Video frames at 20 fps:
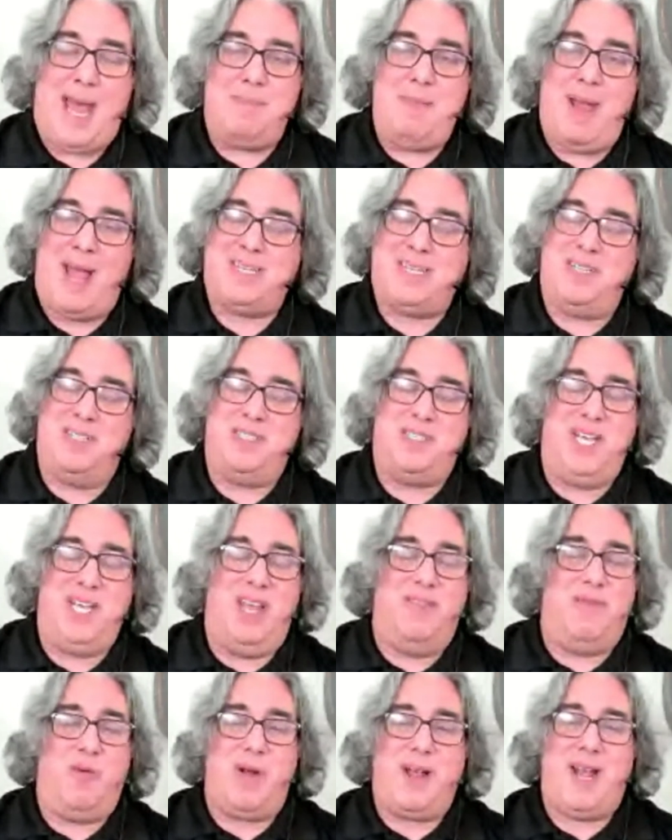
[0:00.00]
Max, and
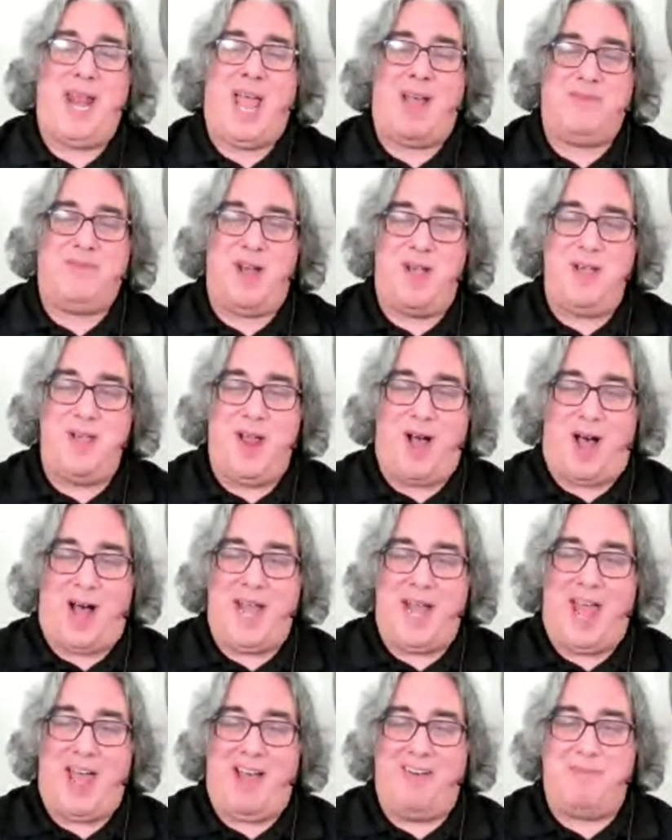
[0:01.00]
Steve, we're going to have to
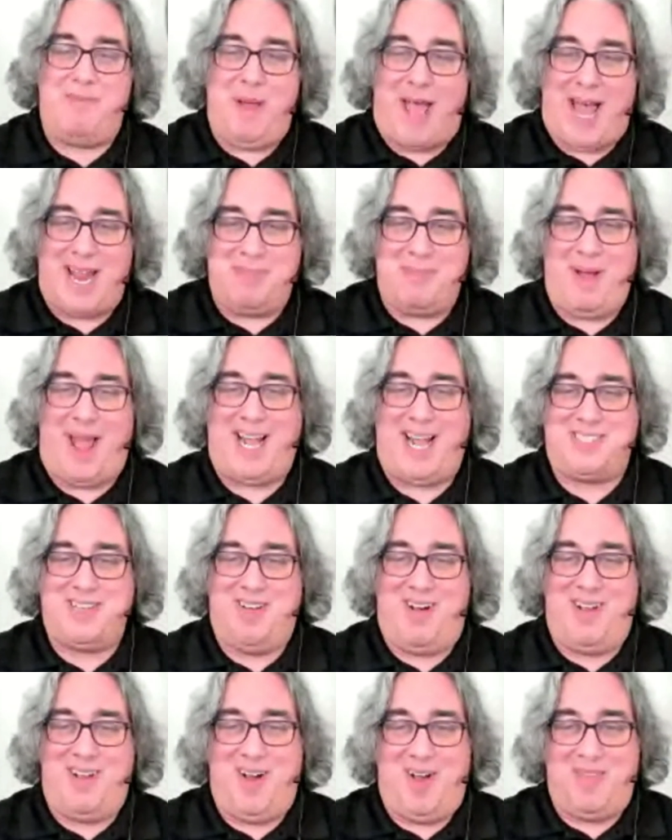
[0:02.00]
not have Matt and Max
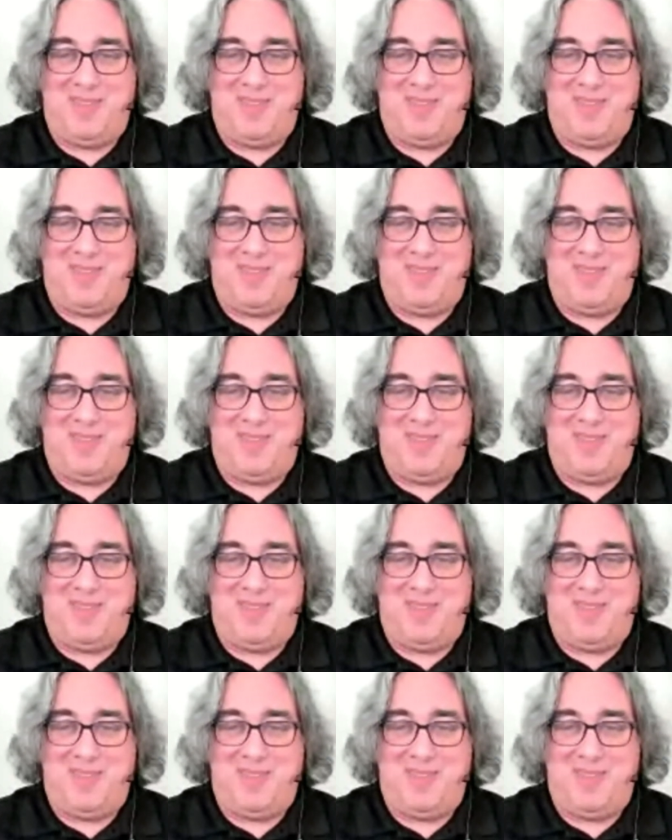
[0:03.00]
on